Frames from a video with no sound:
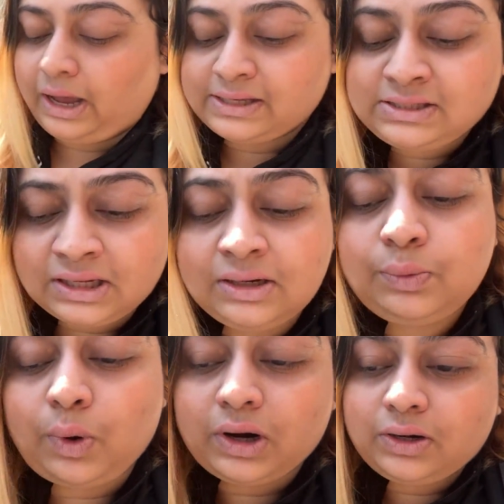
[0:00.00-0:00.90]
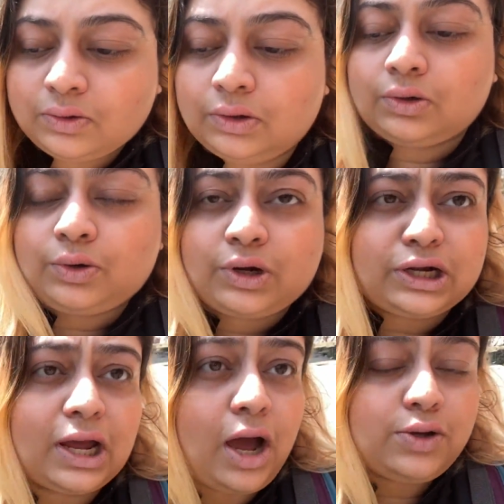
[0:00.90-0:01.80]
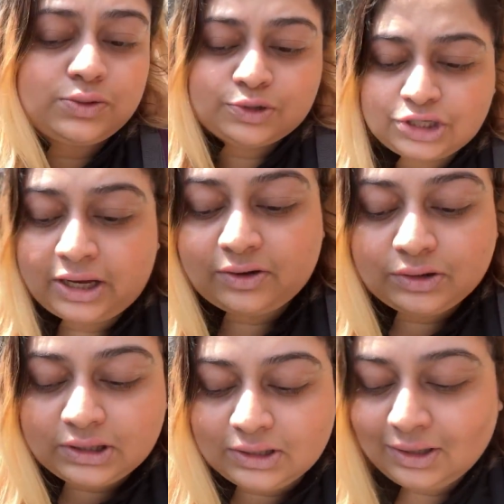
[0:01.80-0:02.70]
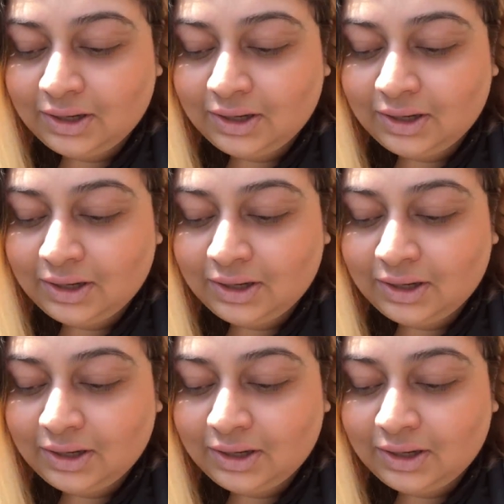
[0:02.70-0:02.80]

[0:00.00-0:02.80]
I still wanted to go to Crookety House, which I couldn't